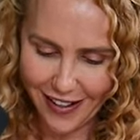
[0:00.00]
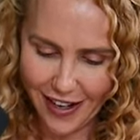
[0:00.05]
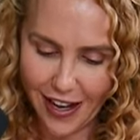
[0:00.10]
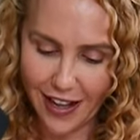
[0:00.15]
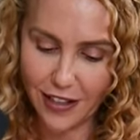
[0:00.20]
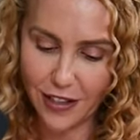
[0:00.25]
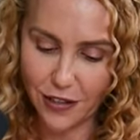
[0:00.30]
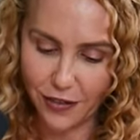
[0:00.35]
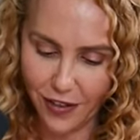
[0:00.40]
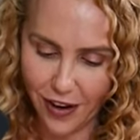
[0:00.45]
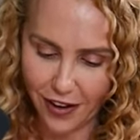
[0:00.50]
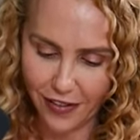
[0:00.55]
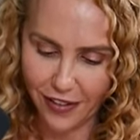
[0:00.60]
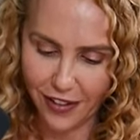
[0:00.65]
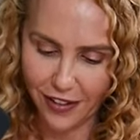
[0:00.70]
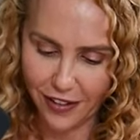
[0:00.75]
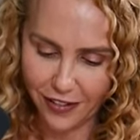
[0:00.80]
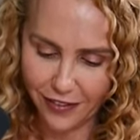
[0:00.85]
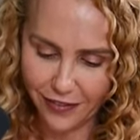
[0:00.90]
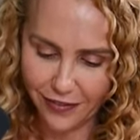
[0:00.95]
And
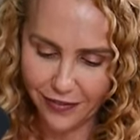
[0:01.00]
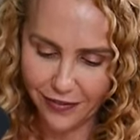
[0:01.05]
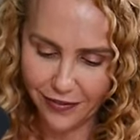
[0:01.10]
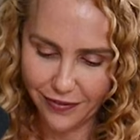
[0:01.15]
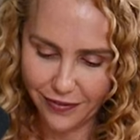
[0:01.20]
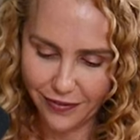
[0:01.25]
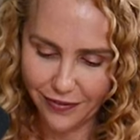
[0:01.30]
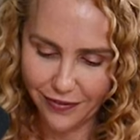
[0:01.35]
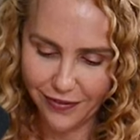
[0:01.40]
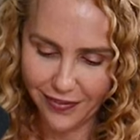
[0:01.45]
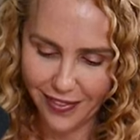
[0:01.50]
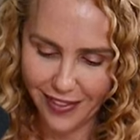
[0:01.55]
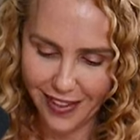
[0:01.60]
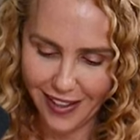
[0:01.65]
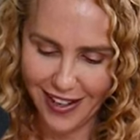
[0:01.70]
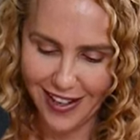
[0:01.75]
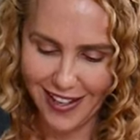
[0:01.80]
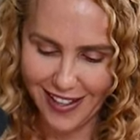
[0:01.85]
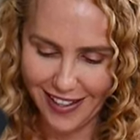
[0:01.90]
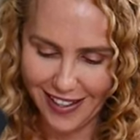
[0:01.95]
Survivor.
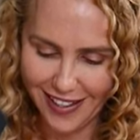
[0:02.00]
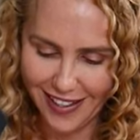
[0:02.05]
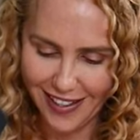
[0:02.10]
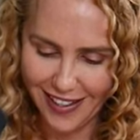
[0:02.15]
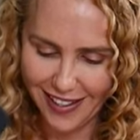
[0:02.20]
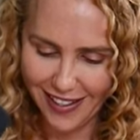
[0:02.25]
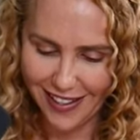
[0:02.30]
I love Survivor.